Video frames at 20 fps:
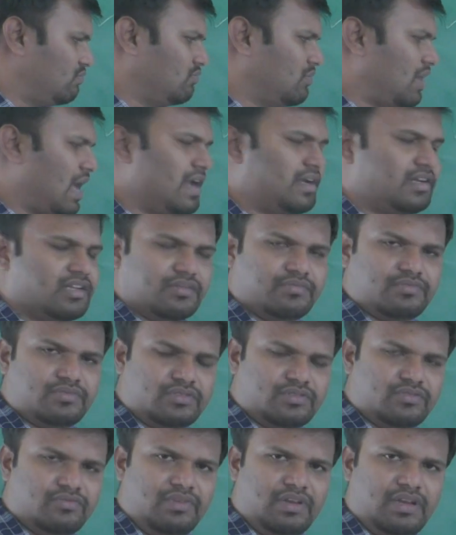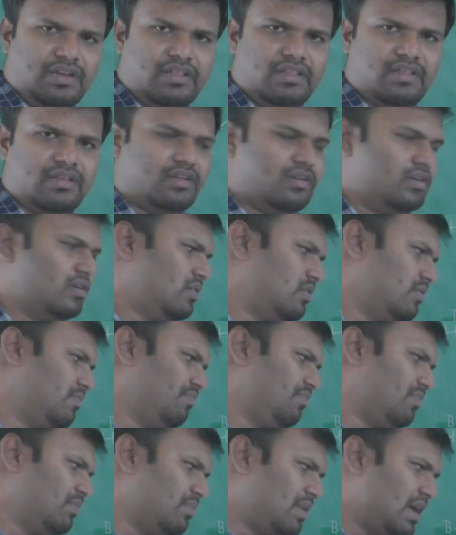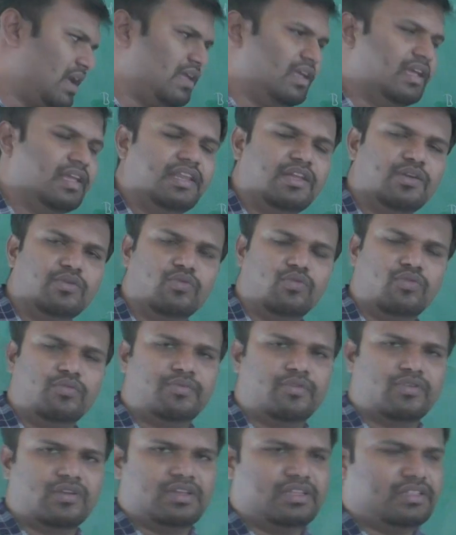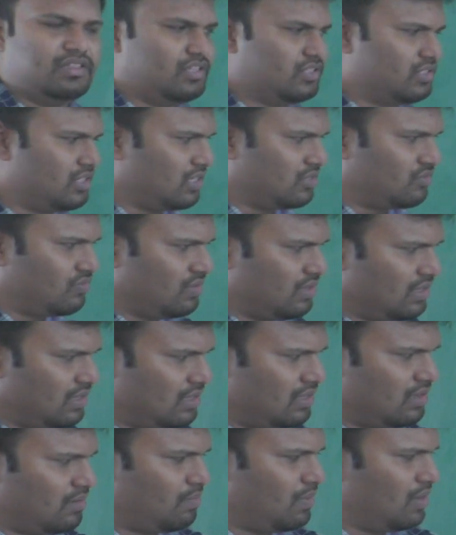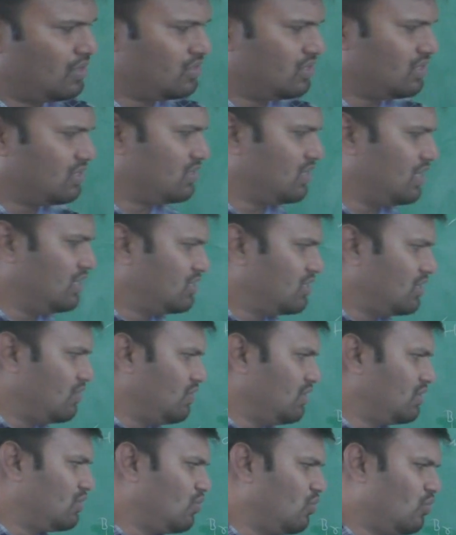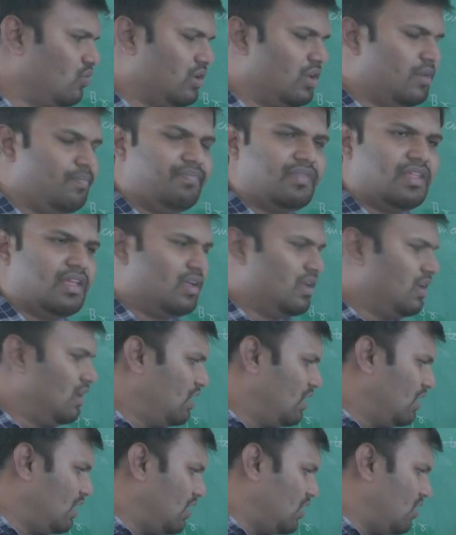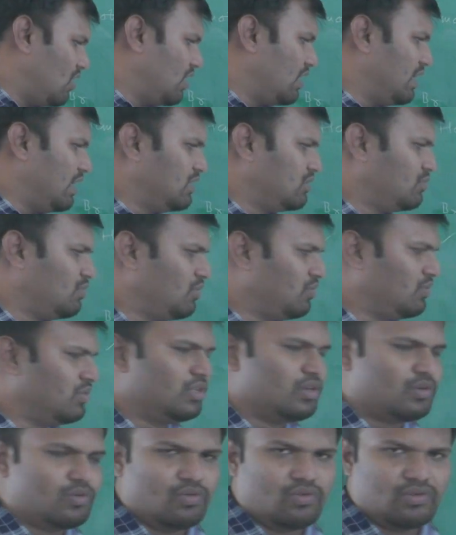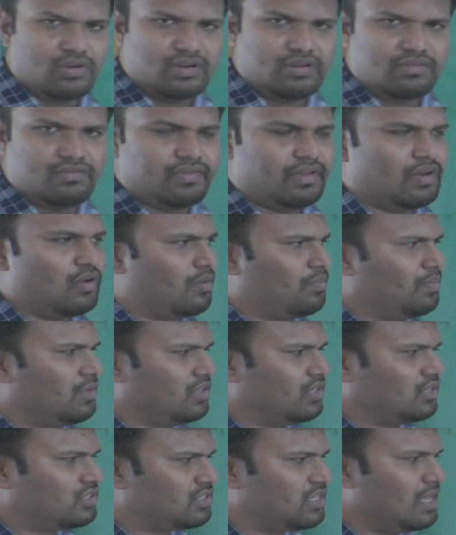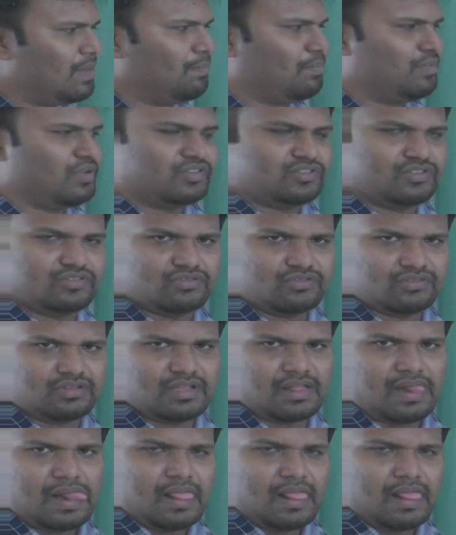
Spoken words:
atoms will by any group. Okay, in this case we replaces HA with chlorine or HB with the chlorine, we will obtain the same basis. Okay,